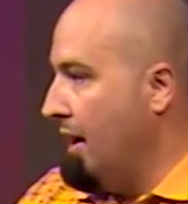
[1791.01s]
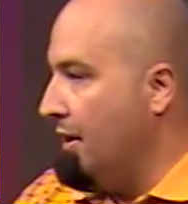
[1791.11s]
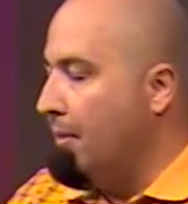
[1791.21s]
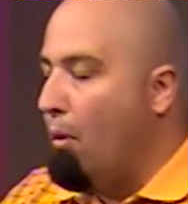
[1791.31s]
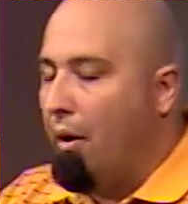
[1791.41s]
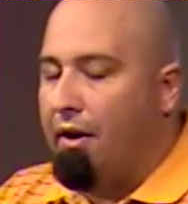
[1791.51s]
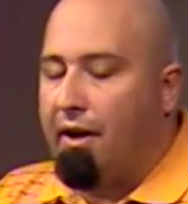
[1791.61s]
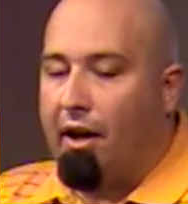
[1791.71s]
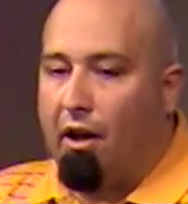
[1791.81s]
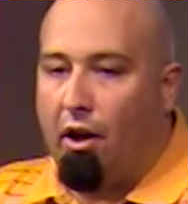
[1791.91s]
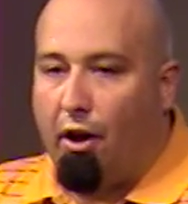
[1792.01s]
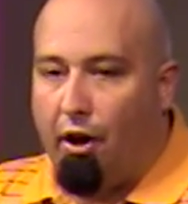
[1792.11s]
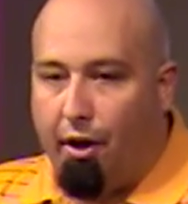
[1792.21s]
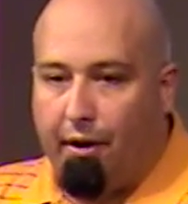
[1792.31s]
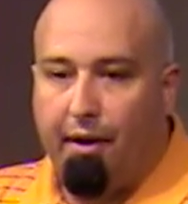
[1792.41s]
the more they're going to
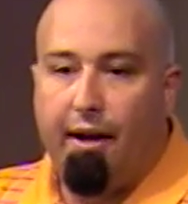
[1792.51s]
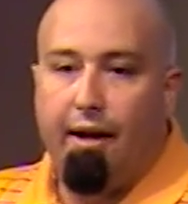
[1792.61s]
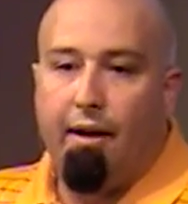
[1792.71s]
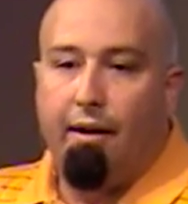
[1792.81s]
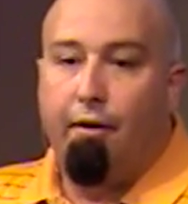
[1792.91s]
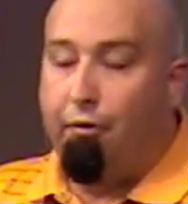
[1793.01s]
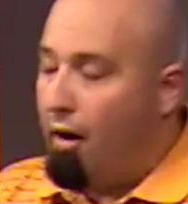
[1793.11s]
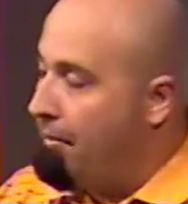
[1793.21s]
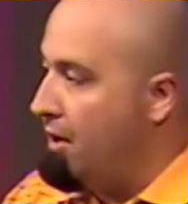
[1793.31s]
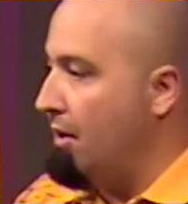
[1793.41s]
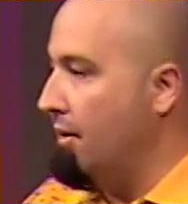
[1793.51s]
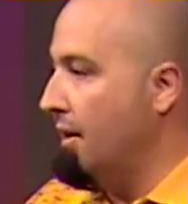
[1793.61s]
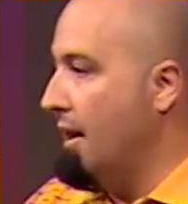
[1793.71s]
learn from you